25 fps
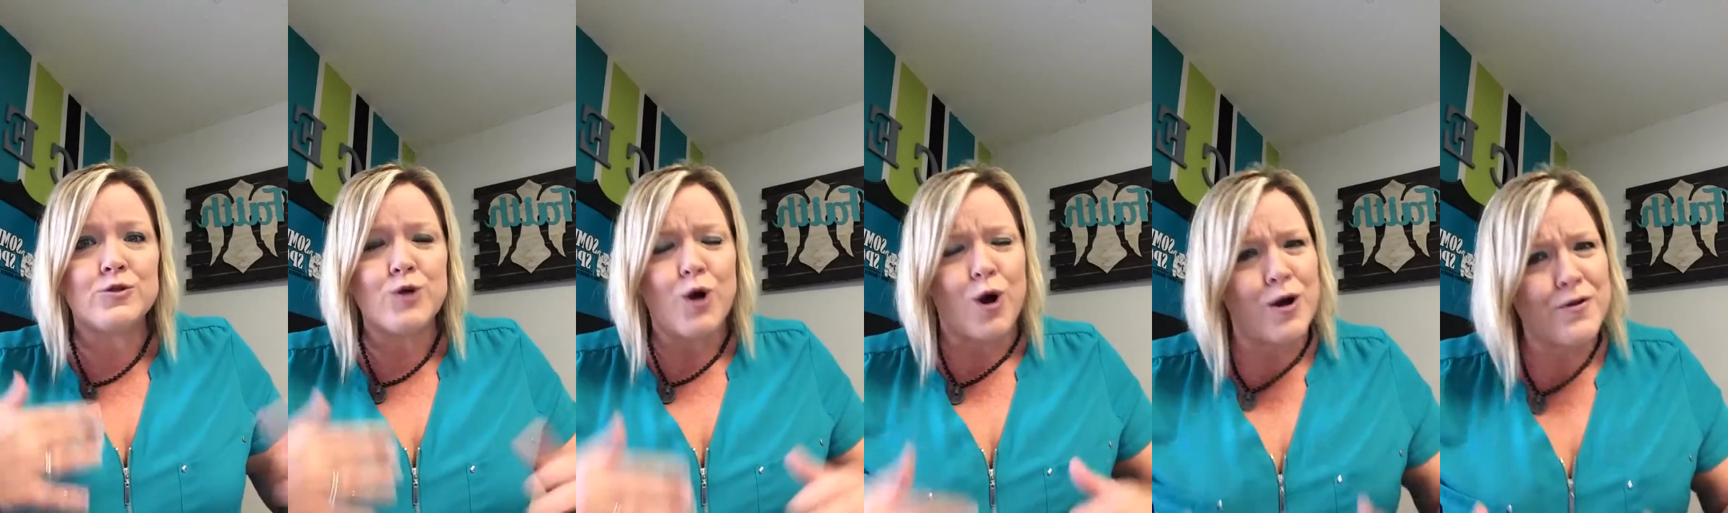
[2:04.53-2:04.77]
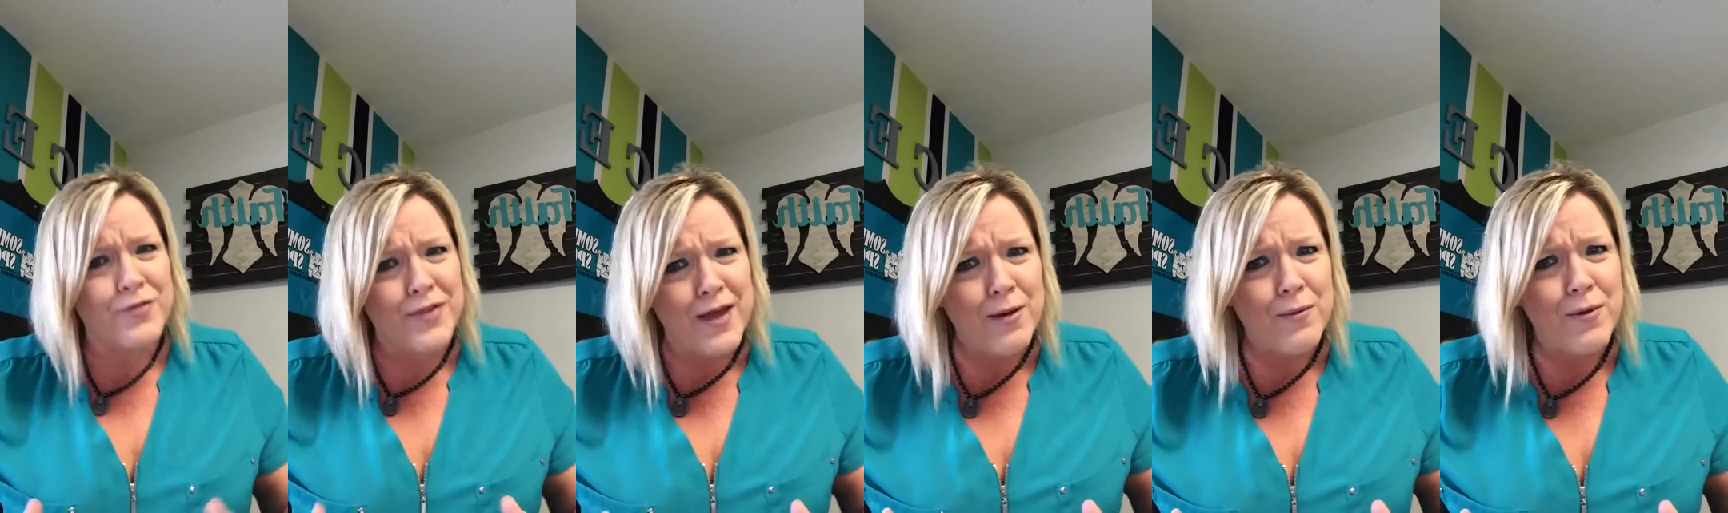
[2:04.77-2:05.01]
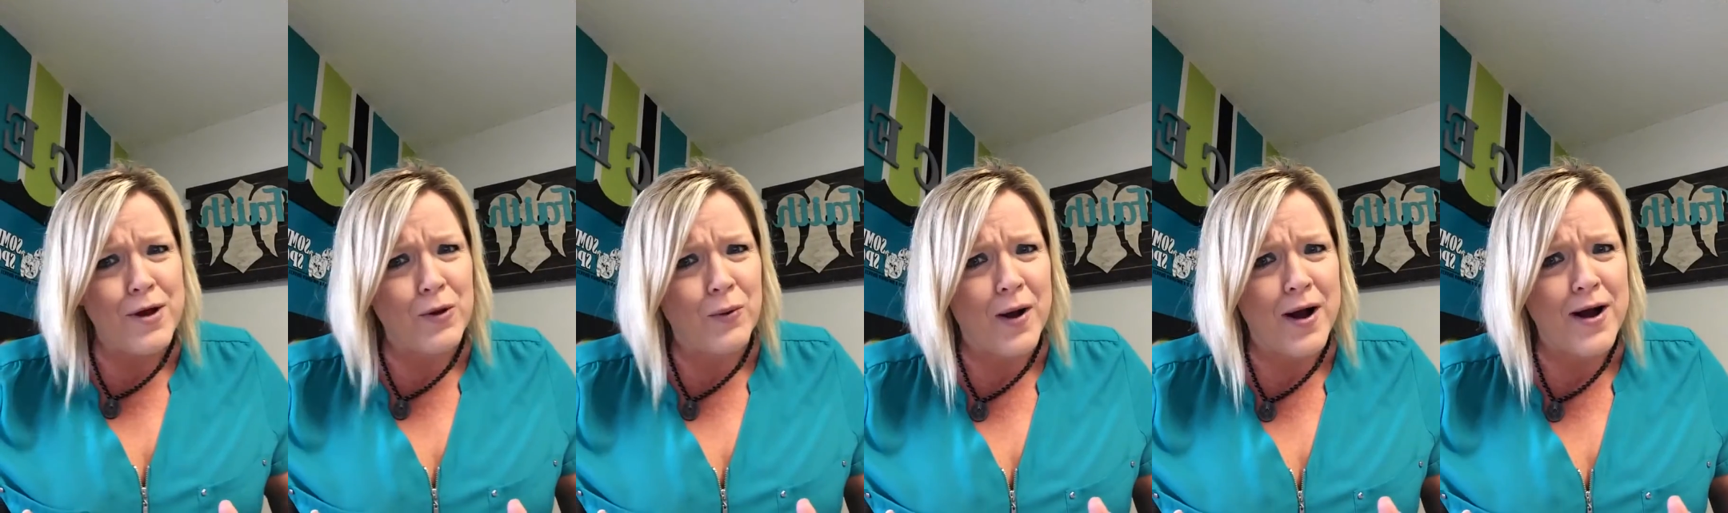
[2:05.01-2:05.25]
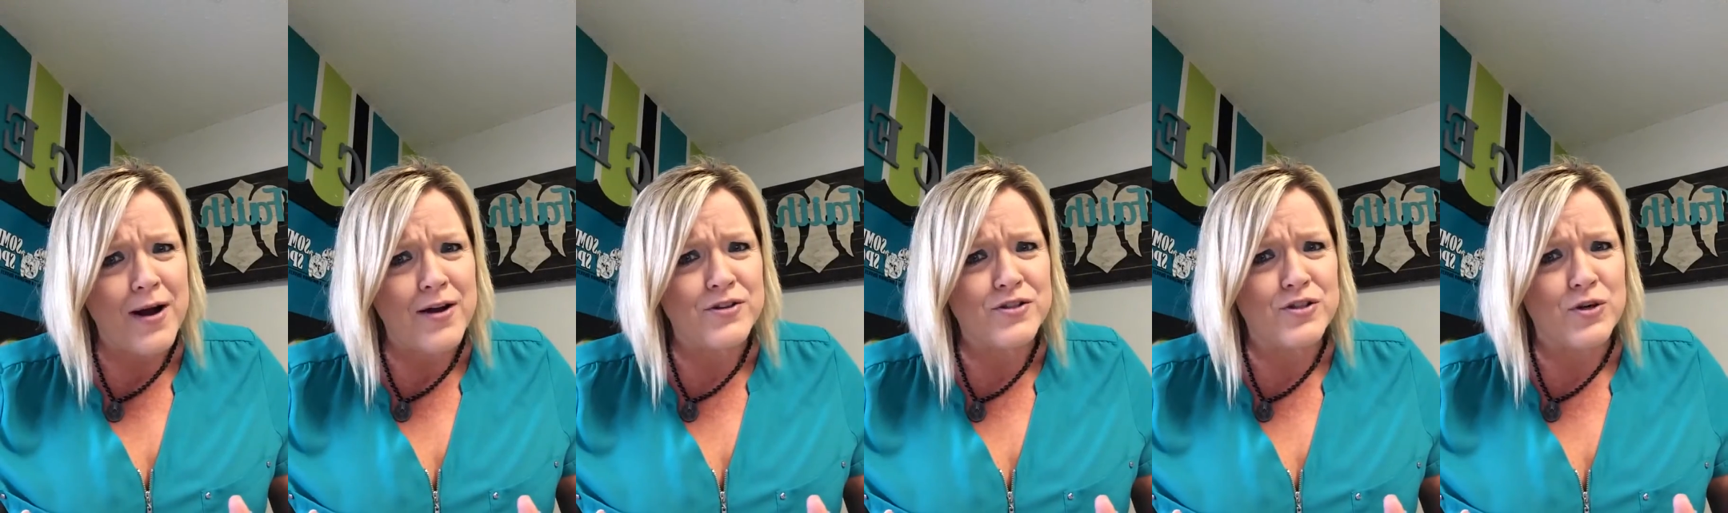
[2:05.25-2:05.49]
are they
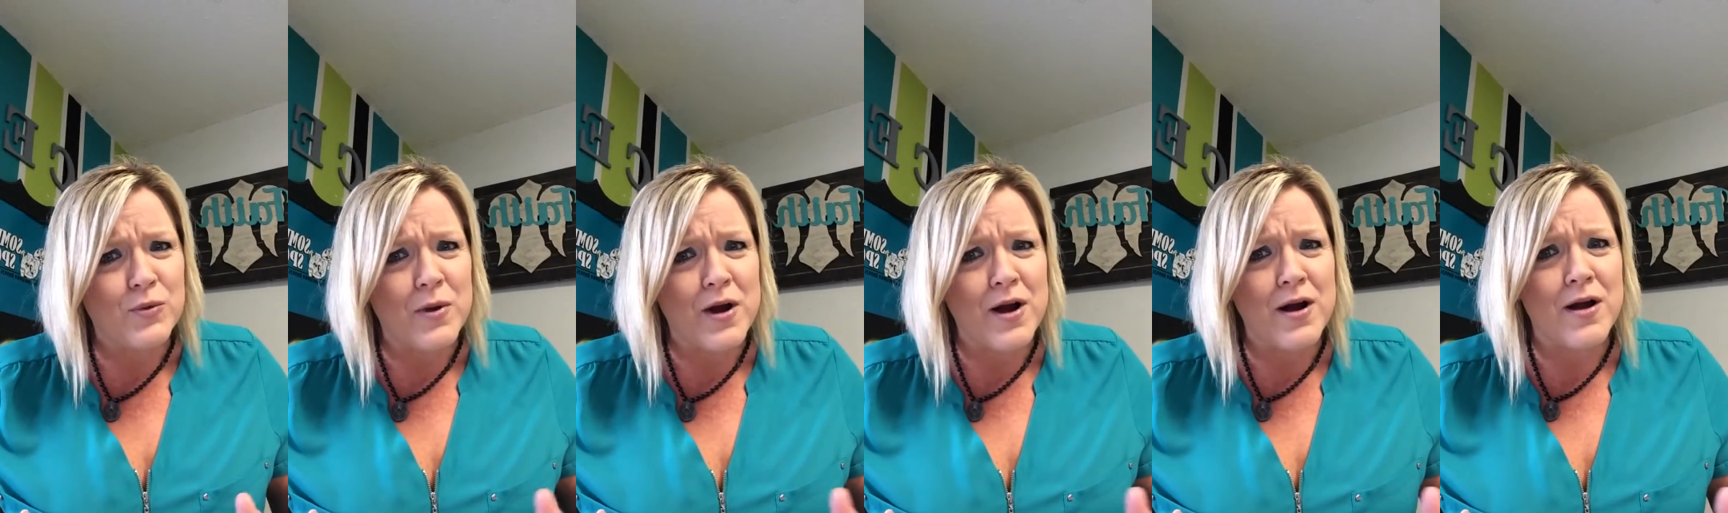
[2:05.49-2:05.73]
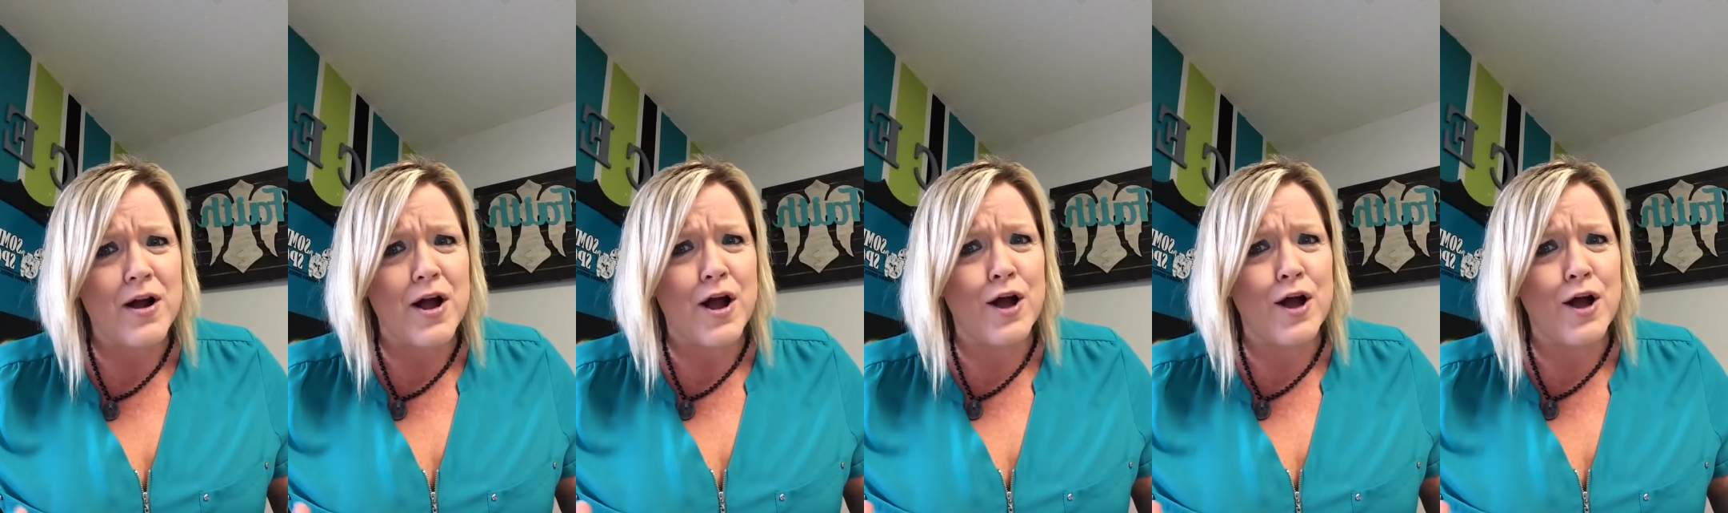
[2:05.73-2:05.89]
required to wear